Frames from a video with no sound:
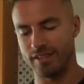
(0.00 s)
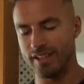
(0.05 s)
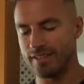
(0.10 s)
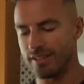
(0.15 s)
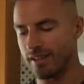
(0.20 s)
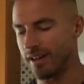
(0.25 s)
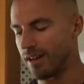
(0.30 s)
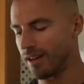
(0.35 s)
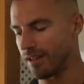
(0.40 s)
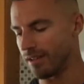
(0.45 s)

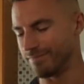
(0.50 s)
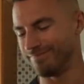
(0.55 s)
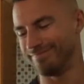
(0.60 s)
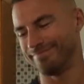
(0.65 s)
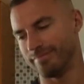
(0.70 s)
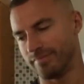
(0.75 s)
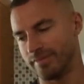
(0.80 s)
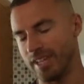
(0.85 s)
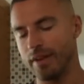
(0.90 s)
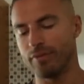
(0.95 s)
These
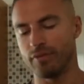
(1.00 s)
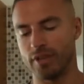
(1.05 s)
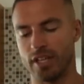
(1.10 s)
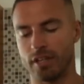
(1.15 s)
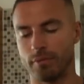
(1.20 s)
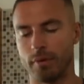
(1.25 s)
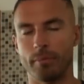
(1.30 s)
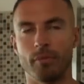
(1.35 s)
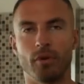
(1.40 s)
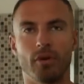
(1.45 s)
are definitely
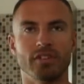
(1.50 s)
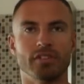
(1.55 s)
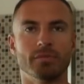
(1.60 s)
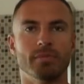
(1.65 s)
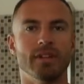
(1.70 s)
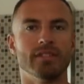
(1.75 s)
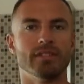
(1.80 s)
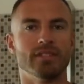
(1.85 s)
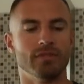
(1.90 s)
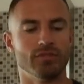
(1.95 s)
gonna be more
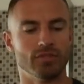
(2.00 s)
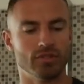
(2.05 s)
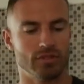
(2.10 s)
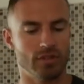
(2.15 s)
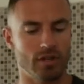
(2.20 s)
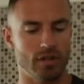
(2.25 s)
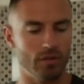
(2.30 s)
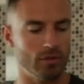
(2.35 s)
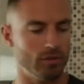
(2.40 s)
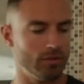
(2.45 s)
expensive,
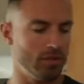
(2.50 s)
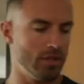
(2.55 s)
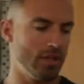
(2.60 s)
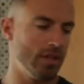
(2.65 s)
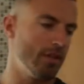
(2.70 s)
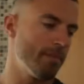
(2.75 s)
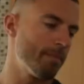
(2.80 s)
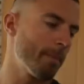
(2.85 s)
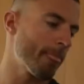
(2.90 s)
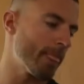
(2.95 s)
so
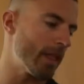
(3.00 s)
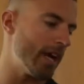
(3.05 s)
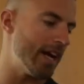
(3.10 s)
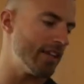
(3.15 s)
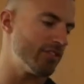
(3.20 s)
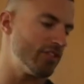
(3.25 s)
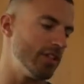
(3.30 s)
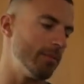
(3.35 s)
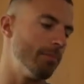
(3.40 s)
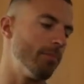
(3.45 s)

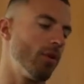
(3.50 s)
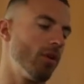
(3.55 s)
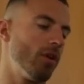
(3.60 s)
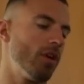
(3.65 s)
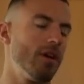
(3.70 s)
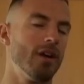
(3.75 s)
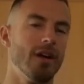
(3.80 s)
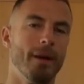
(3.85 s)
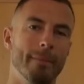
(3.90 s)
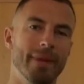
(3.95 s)
I actually
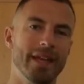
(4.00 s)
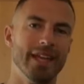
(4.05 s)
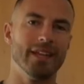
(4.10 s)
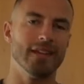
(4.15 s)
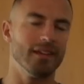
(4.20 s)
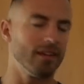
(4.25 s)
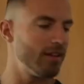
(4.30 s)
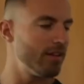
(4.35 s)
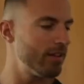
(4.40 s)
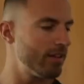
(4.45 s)
bought a
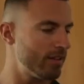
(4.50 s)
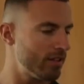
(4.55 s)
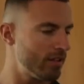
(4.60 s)
big